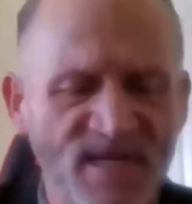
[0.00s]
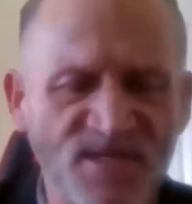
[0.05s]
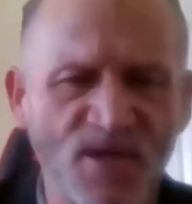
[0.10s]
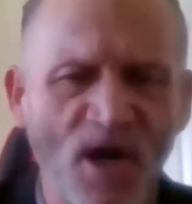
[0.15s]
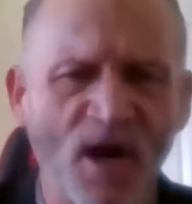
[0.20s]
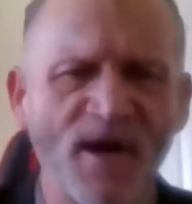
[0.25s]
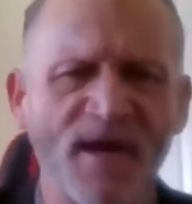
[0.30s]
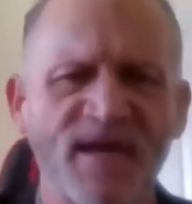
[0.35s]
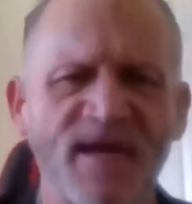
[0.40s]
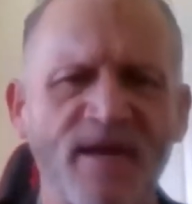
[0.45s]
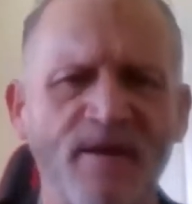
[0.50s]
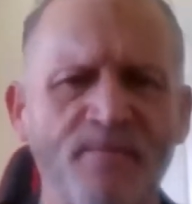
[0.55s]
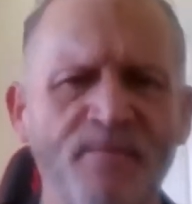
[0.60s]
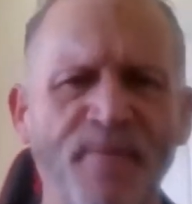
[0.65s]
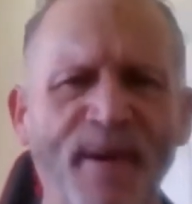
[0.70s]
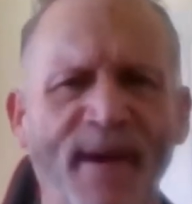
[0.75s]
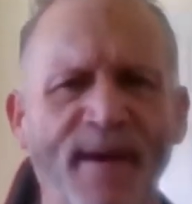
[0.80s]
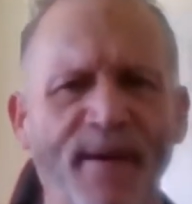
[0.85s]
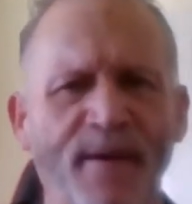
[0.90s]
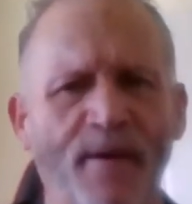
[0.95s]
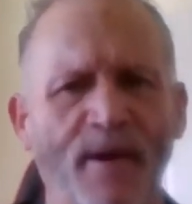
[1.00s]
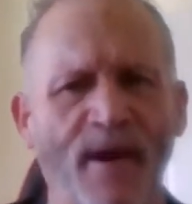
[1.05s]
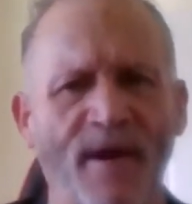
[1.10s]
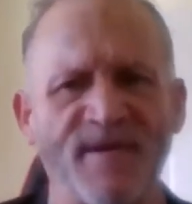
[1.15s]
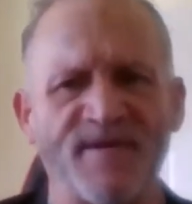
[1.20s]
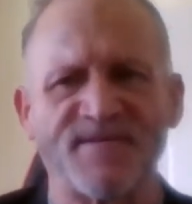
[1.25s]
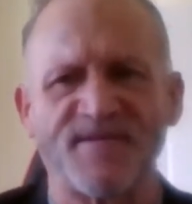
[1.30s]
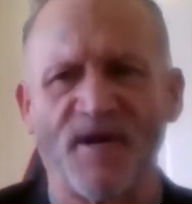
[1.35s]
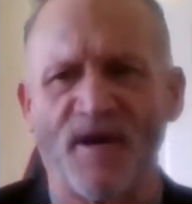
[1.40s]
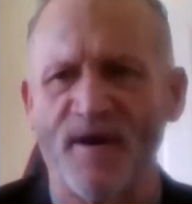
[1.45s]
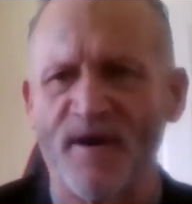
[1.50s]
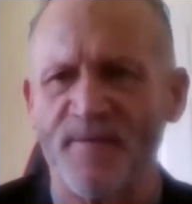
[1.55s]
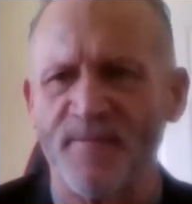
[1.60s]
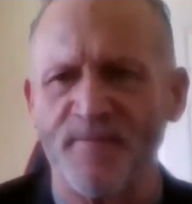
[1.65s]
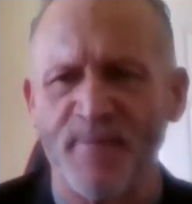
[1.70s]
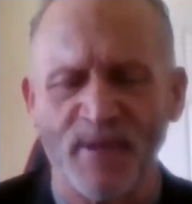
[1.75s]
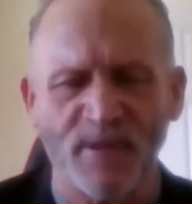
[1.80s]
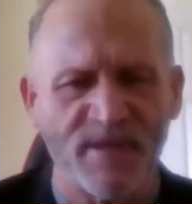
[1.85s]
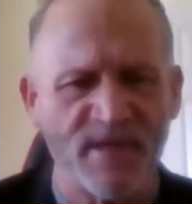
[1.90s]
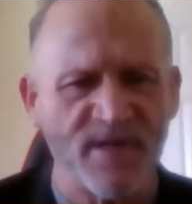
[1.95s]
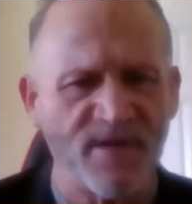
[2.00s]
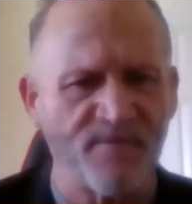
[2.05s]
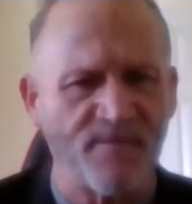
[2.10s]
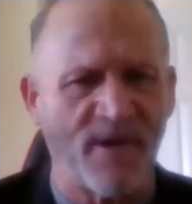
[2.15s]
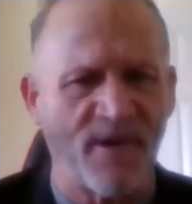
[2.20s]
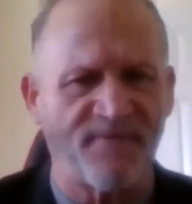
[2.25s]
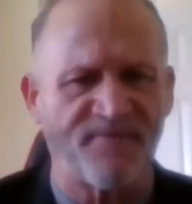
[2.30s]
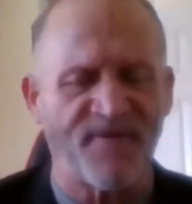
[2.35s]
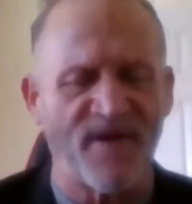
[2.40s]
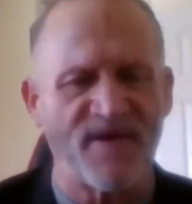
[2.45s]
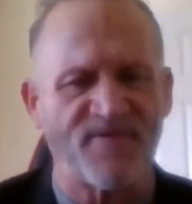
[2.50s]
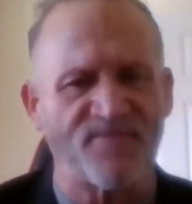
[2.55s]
I started getting better. I started building